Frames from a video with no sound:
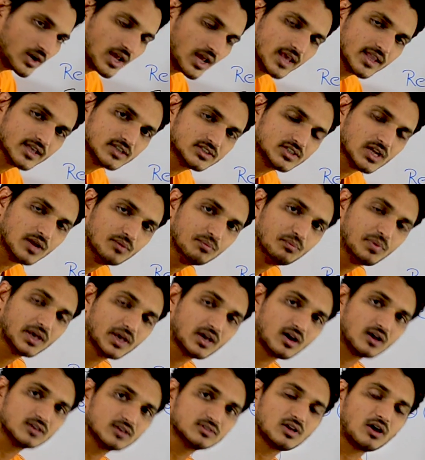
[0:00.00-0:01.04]
direction
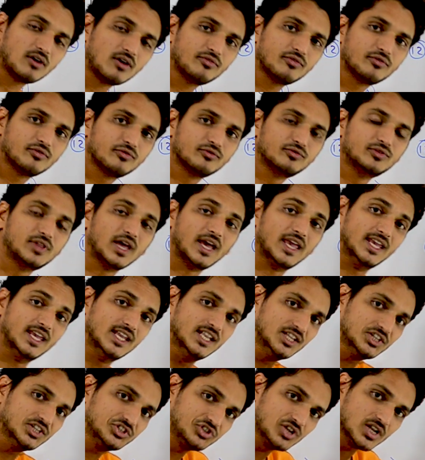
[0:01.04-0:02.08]
because of the
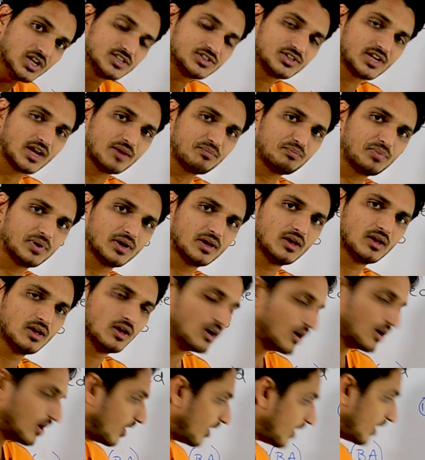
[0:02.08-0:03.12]
initial step
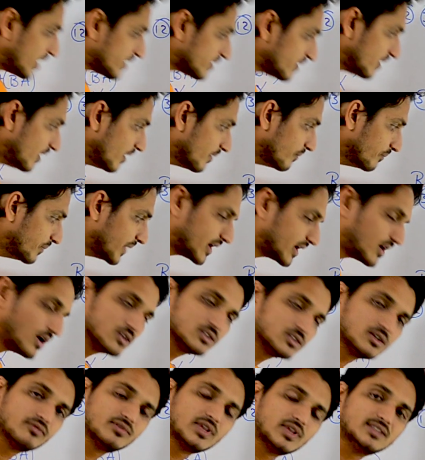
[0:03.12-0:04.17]
or
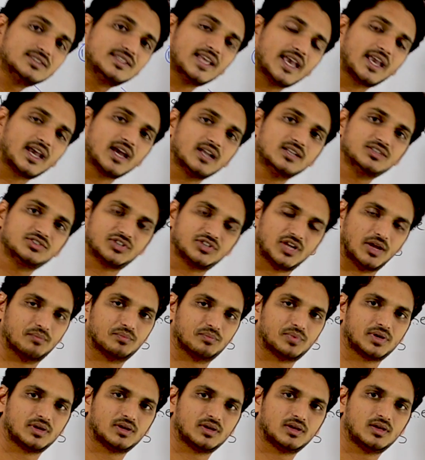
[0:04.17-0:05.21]
because of the second
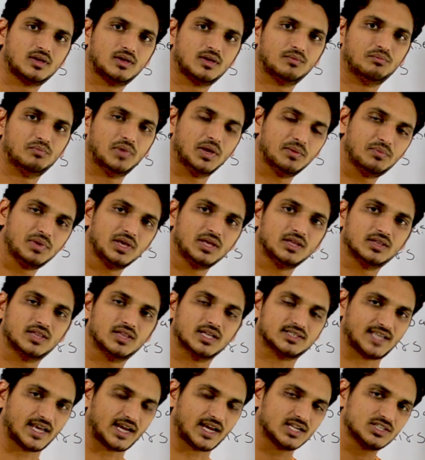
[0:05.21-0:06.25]
step. Maybe the
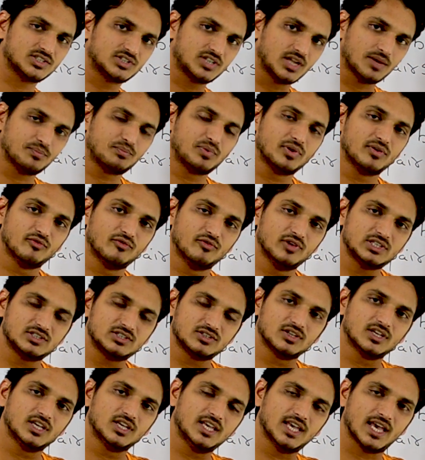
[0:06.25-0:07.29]
second step which
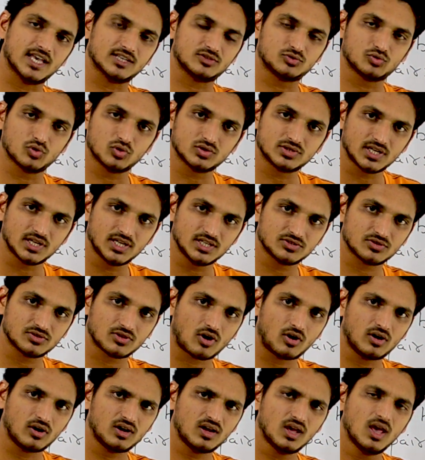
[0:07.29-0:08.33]
he has chosen is
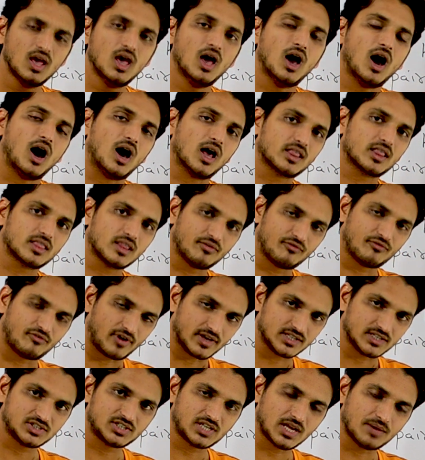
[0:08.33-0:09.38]
wrong, or the
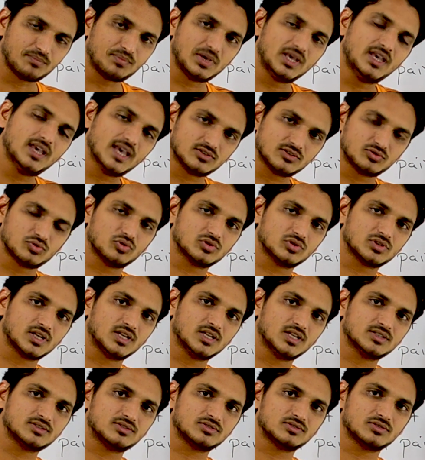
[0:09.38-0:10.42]
first step he has
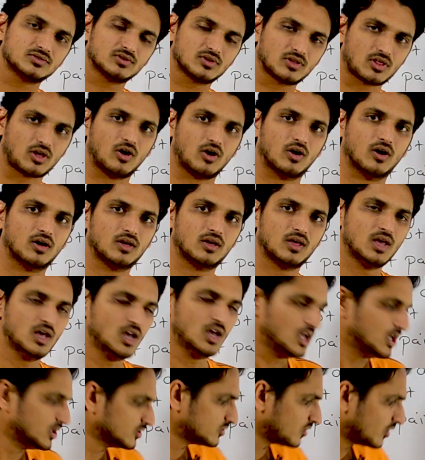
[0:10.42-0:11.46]
chosen is wrong.
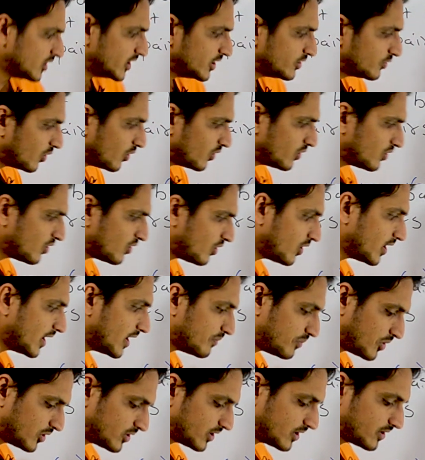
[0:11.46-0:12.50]
So he don't know
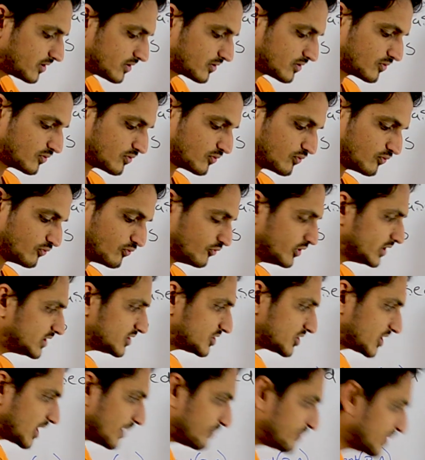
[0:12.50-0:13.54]
about which
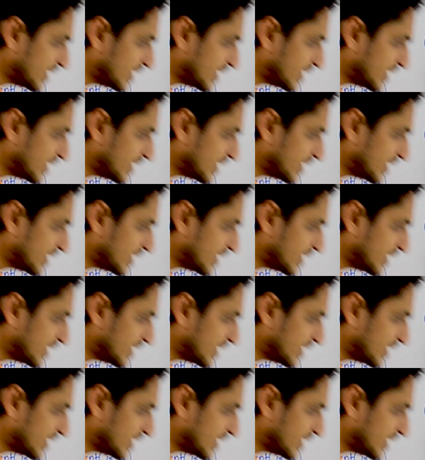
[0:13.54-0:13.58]
step